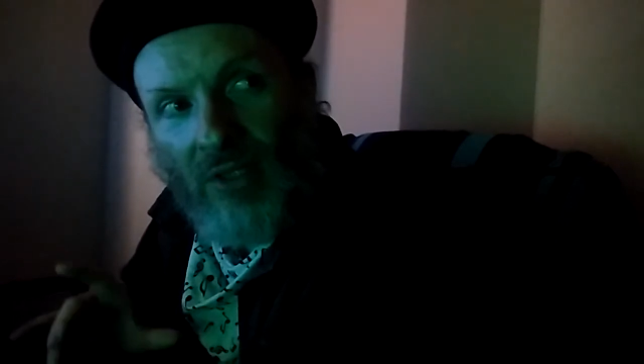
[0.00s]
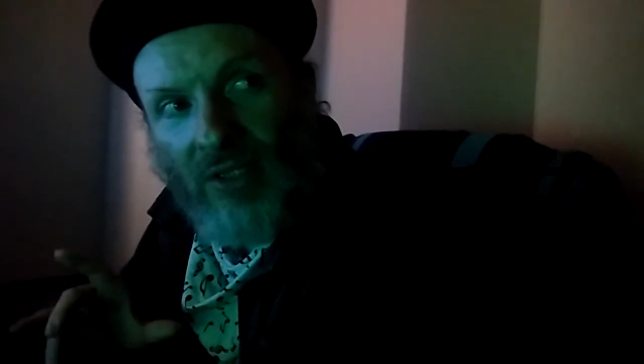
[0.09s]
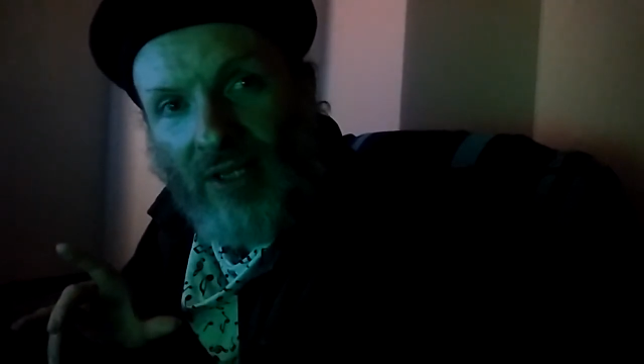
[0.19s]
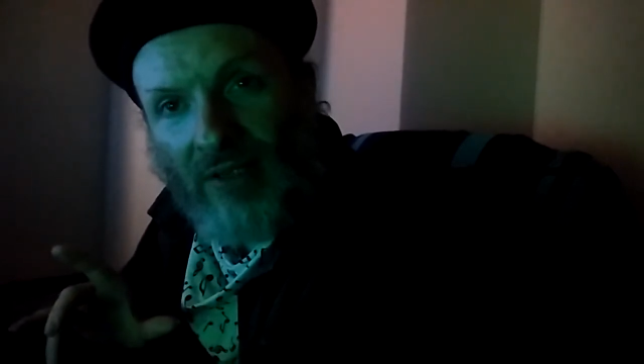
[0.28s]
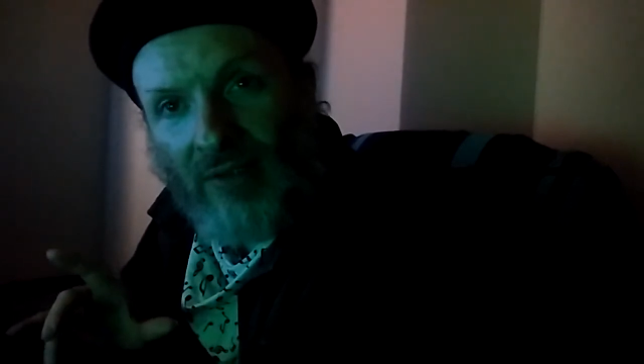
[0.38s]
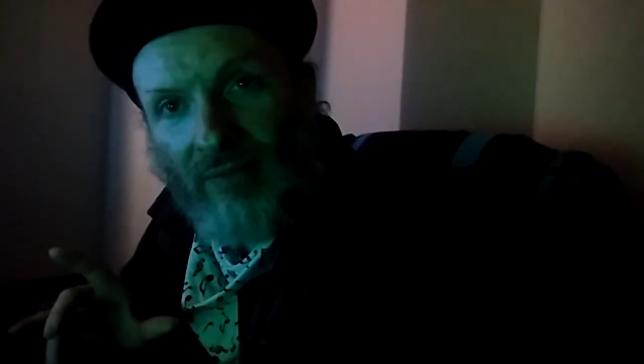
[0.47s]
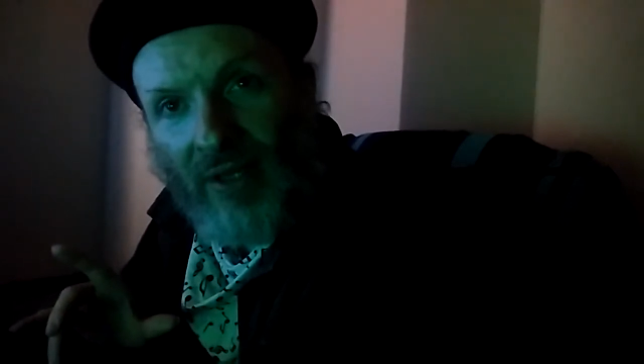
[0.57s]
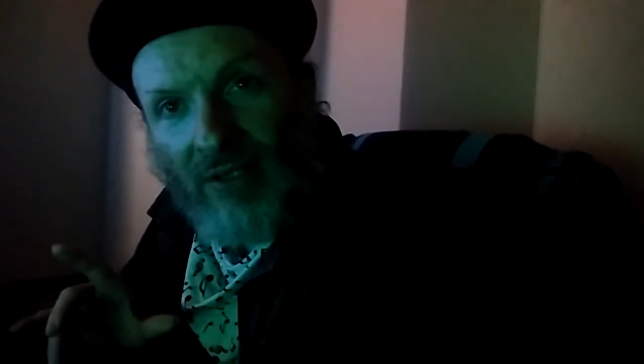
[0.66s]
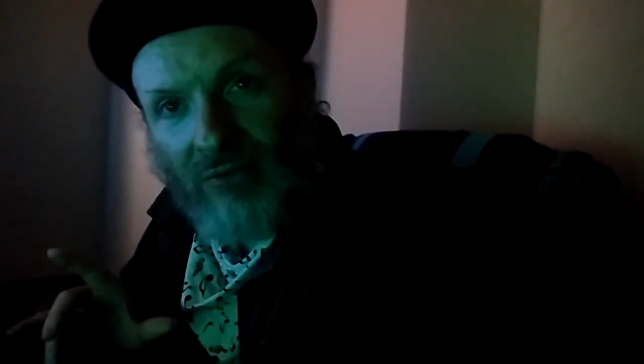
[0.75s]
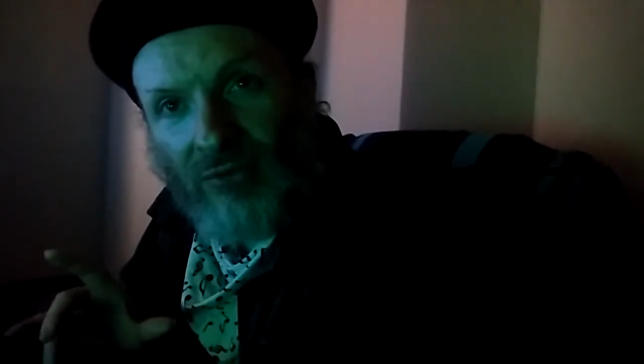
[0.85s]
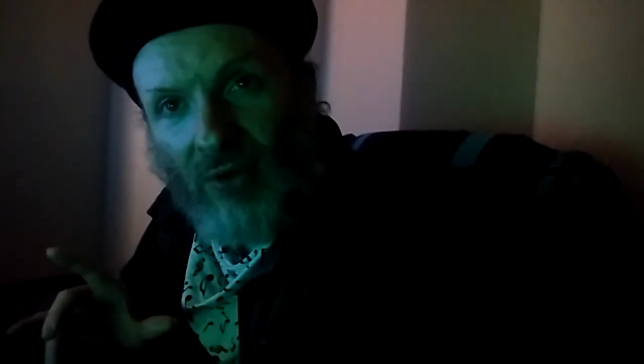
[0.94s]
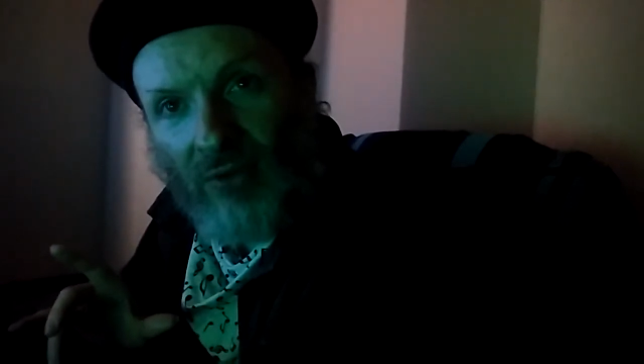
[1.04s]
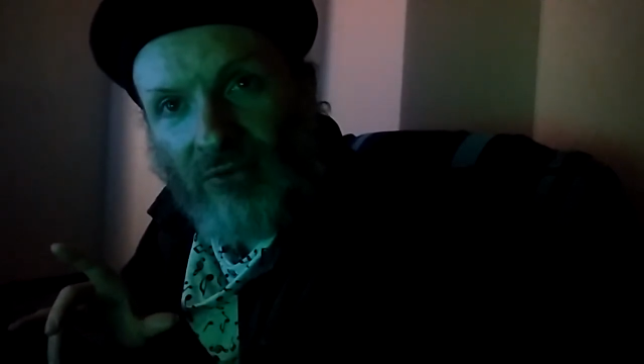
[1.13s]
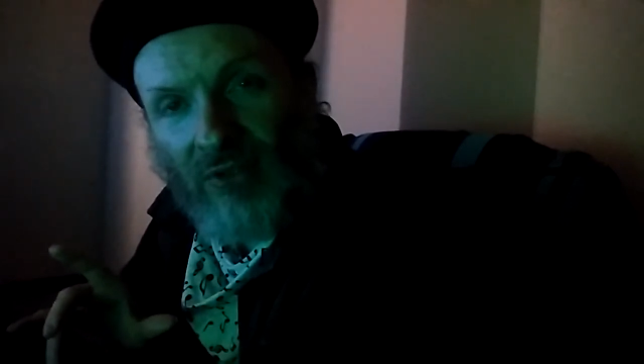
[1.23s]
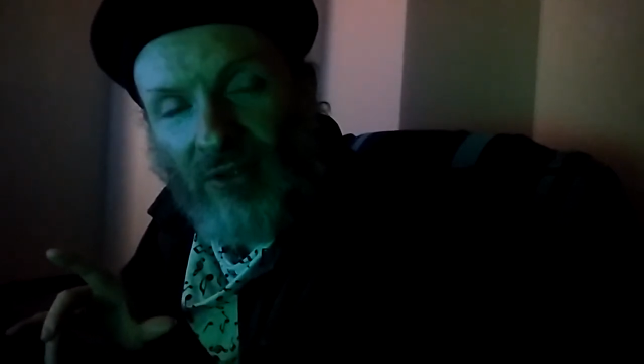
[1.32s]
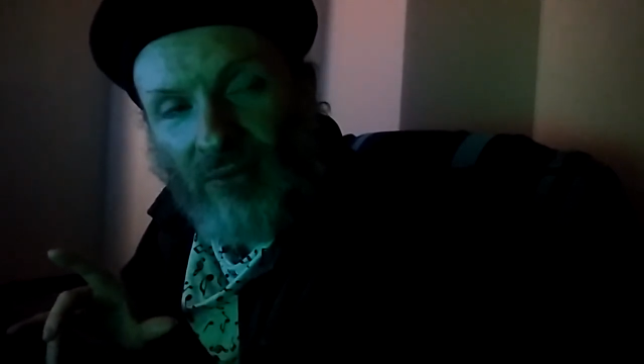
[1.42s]
Yeah, I love that guitar
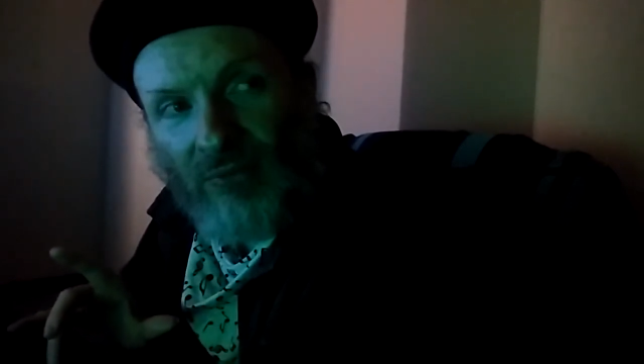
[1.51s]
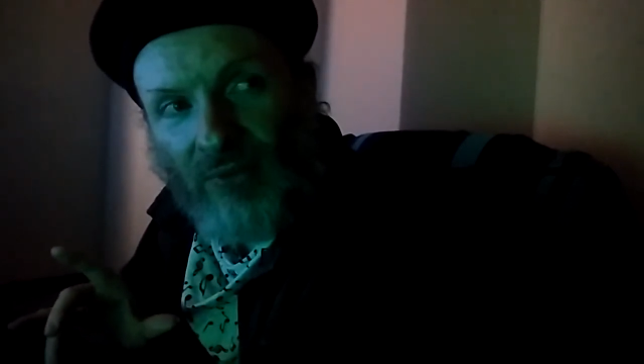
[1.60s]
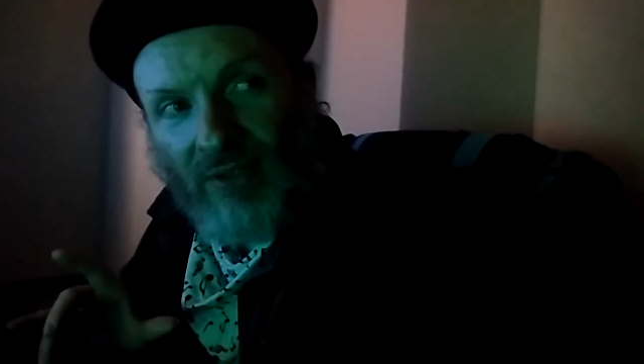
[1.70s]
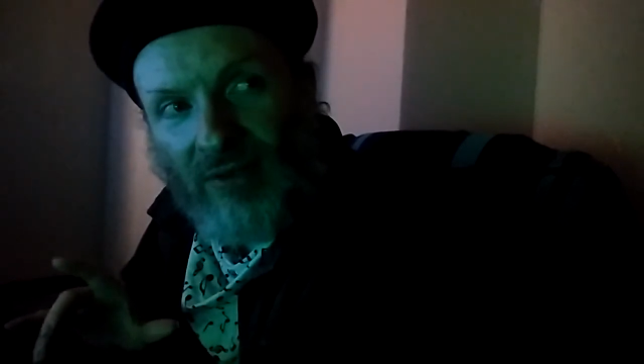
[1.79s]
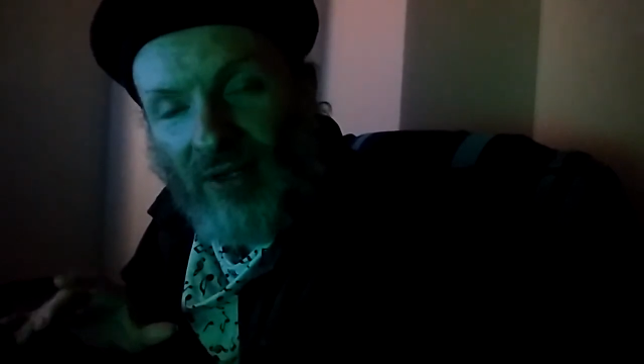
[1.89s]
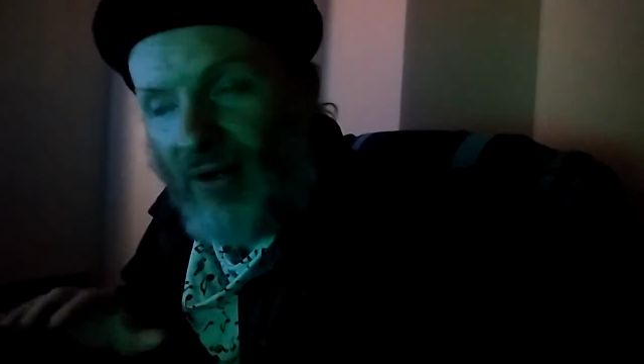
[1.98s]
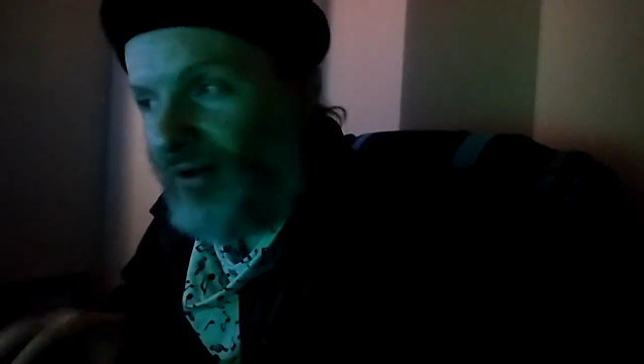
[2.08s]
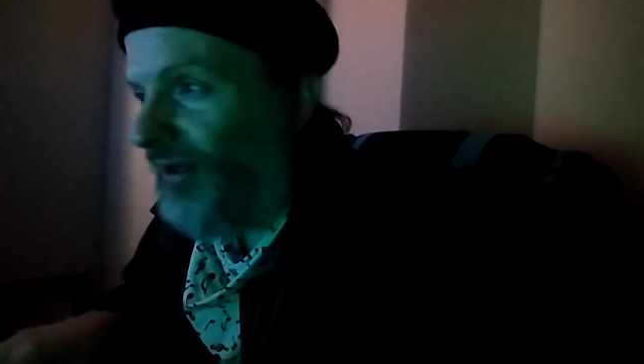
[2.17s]
sound right there,